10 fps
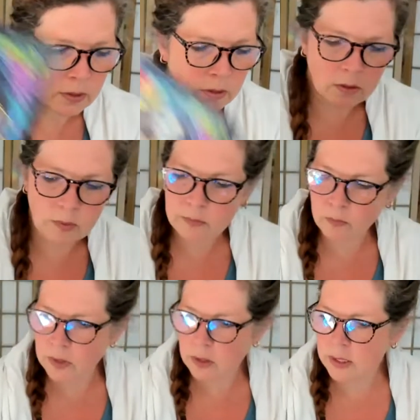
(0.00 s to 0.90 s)
what would
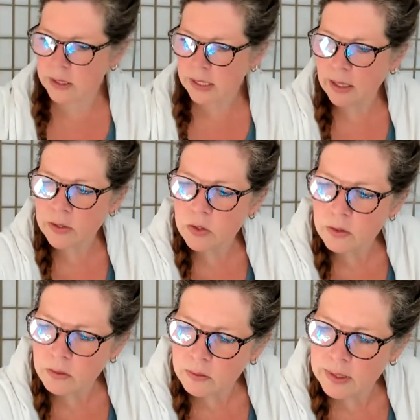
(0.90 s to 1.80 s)
be the deck
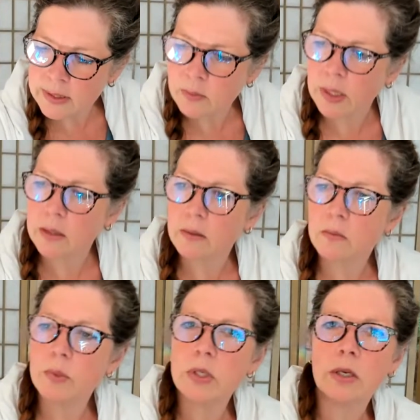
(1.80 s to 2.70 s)
this one.
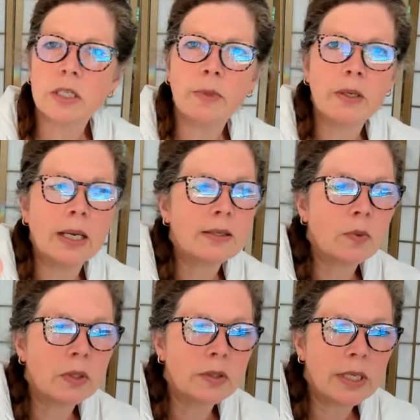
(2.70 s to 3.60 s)
We talked about Next
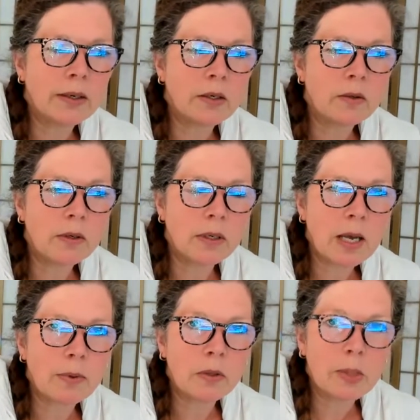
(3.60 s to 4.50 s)
World Tarot a
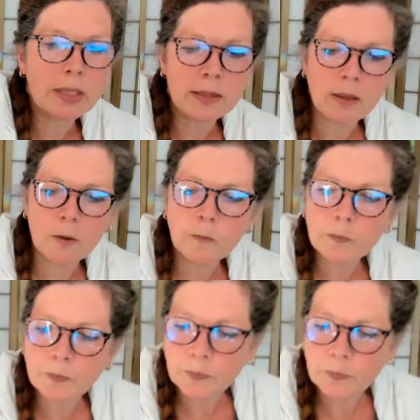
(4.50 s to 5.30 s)
couple of weeks ago,